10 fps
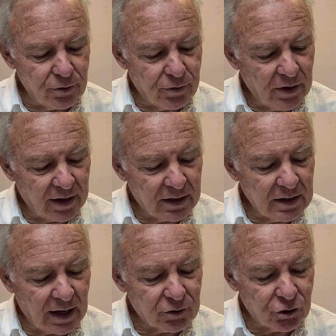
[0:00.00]
Do not
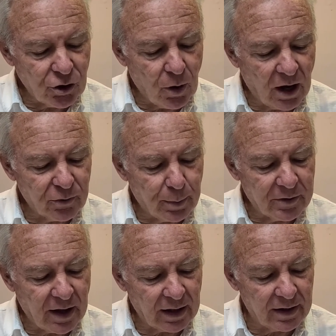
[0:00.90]
neglect to show
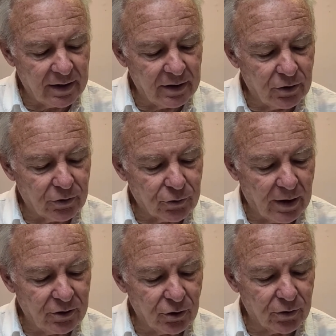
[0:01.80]
hospitality to
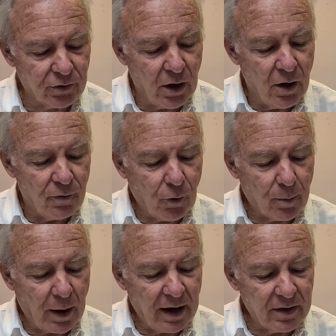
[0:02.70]
strangers, for
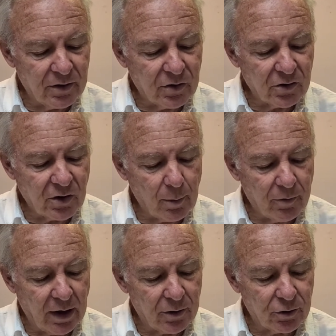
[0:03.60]
by this some have
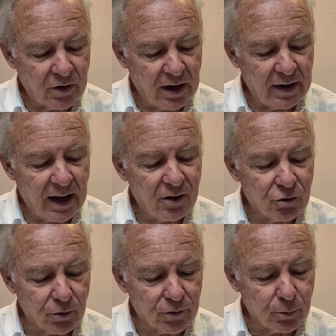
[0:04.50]
entertained
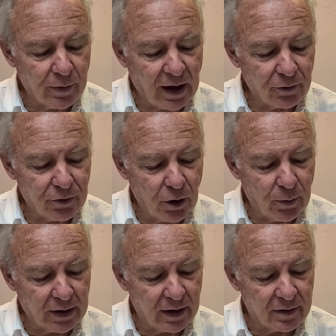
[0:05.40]
angels without
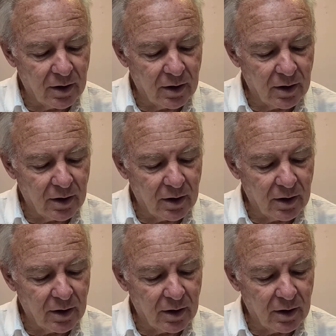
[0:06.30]
knowing it.